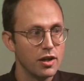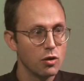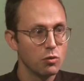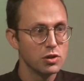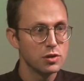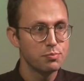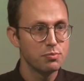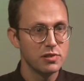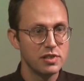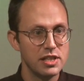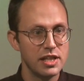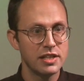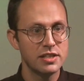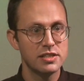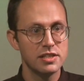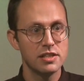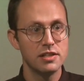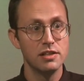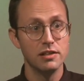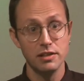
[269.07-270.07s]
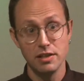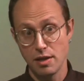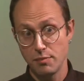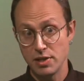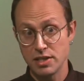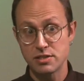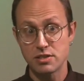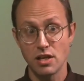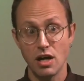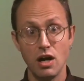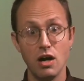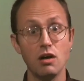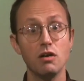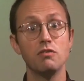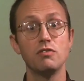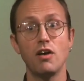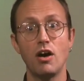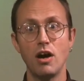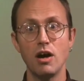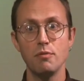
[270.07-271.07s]
there was predicted limits
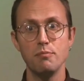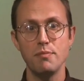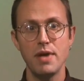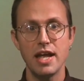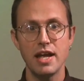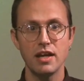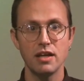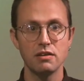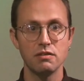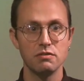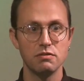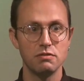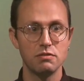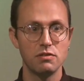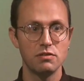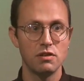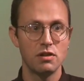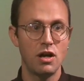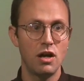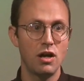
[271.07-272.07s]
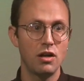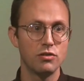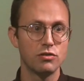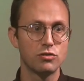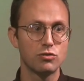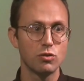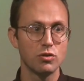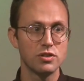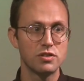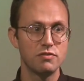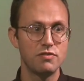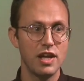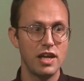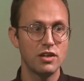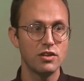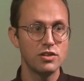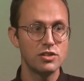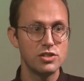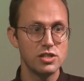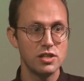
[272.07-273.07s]
of our main source of
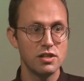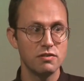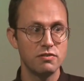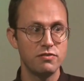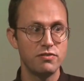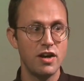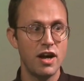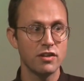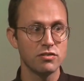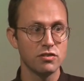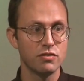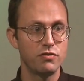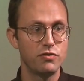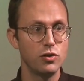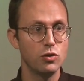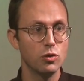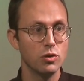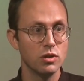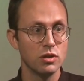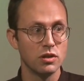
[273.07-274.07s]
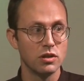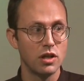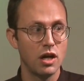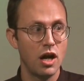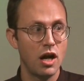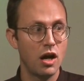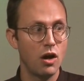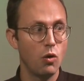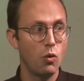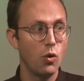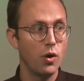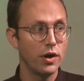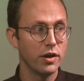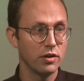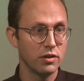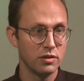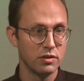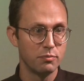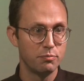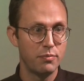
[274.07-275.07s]
energy of fossil fuel,
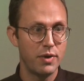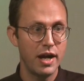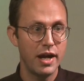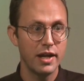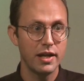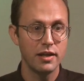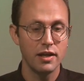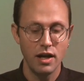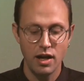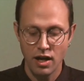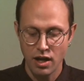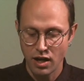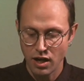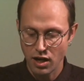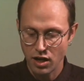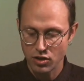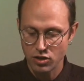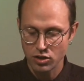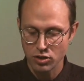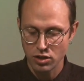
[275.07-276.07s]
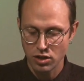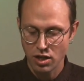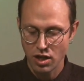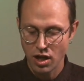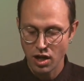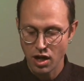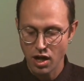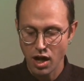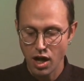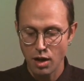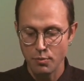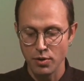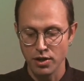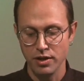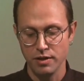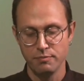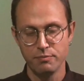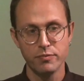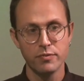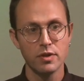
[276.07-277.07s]
oil, by
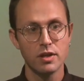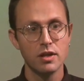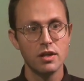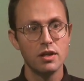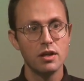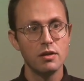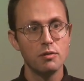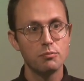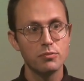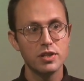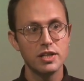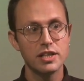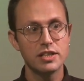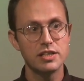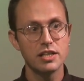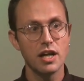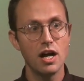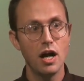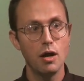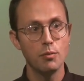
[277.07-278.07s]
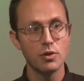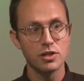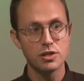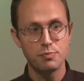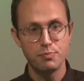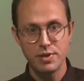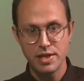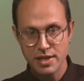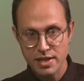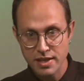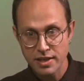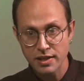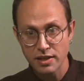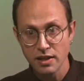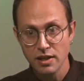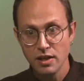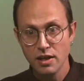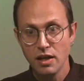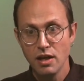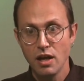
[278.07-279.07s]
Hubbard, predicting Hubbard's
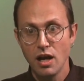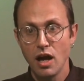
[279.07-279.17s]
peak,